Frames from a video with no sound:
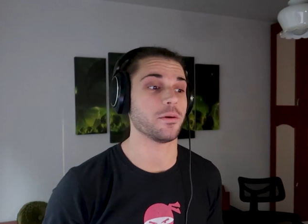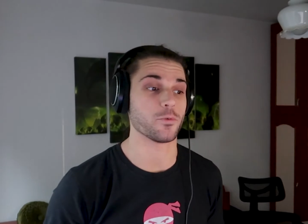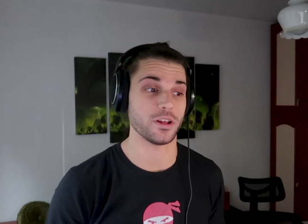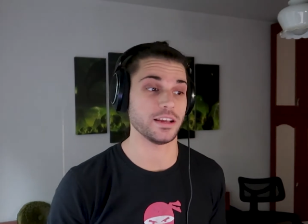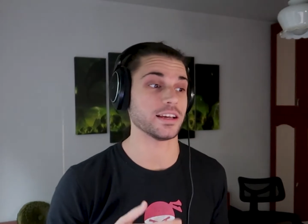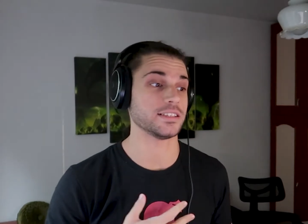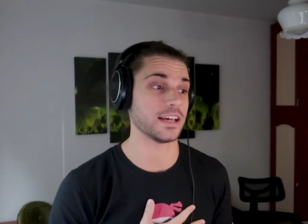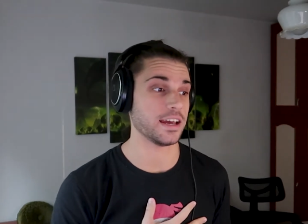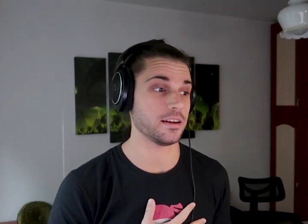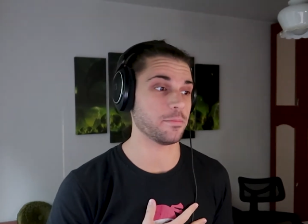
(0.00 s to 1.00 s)
I'm really
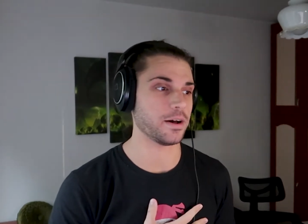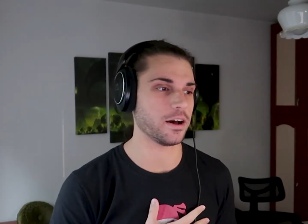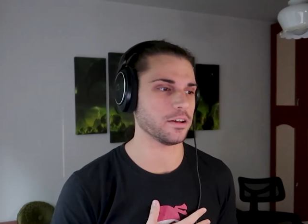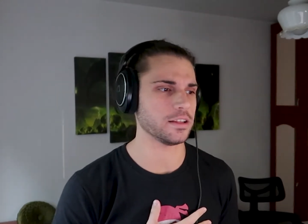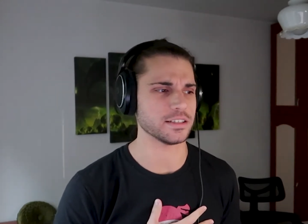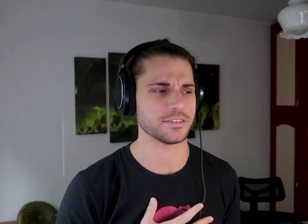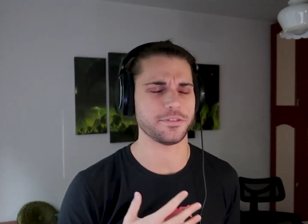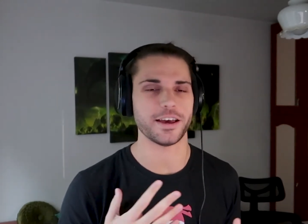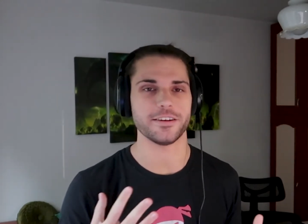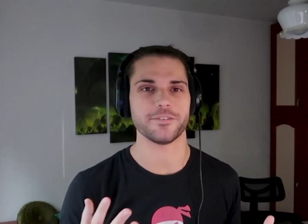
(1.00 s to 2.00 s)
excited about as a
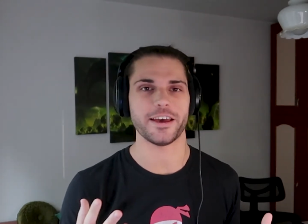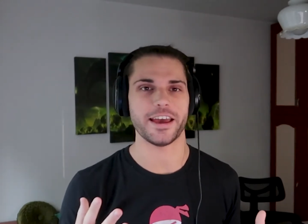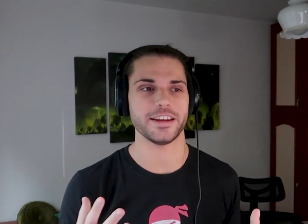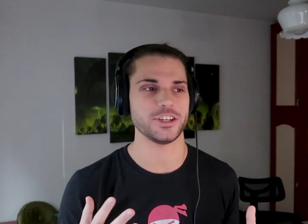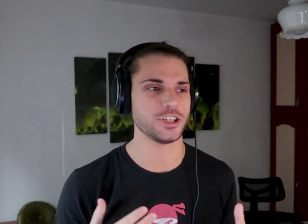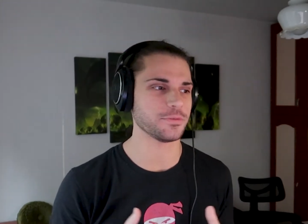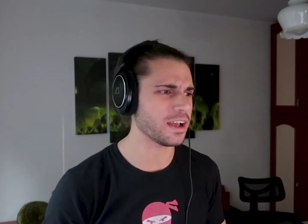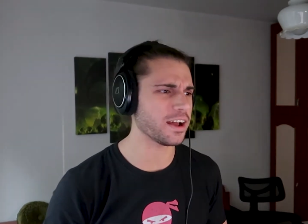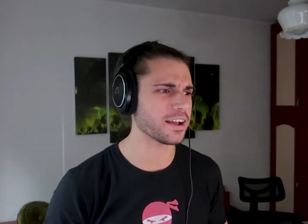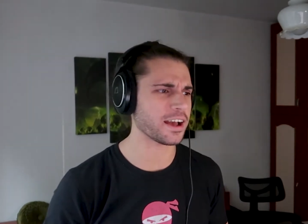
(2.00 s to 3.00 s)
fan of Edge.
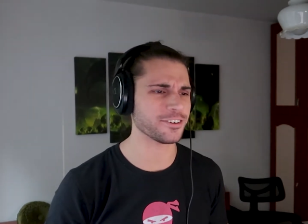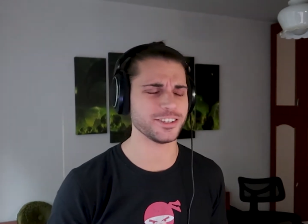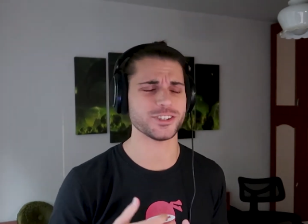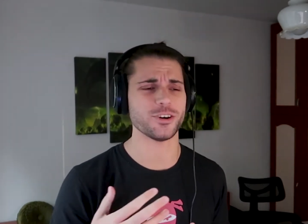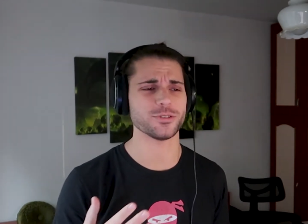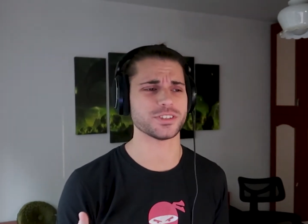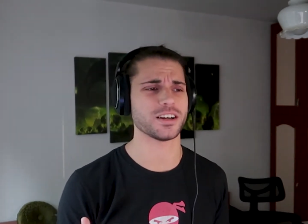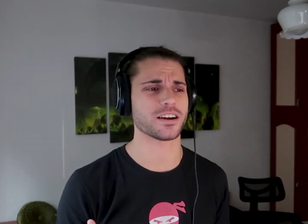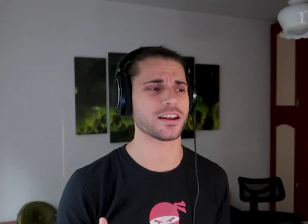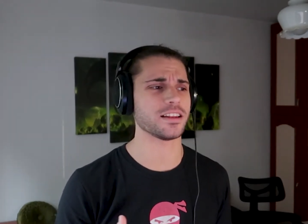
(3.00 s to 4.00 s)
How this all
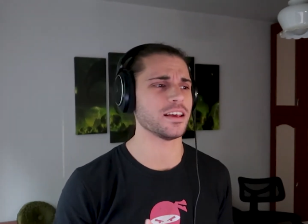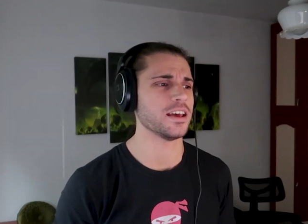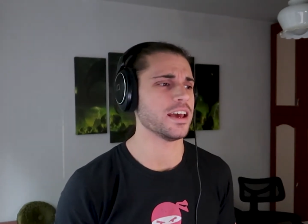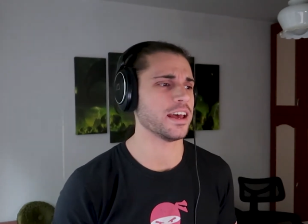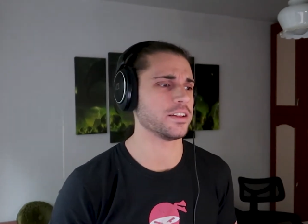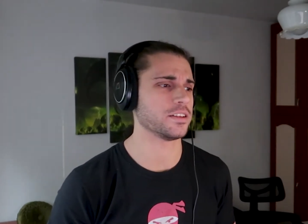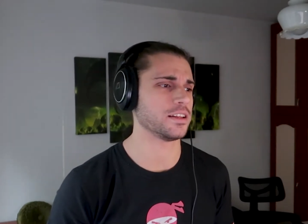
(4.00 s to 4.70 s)
started at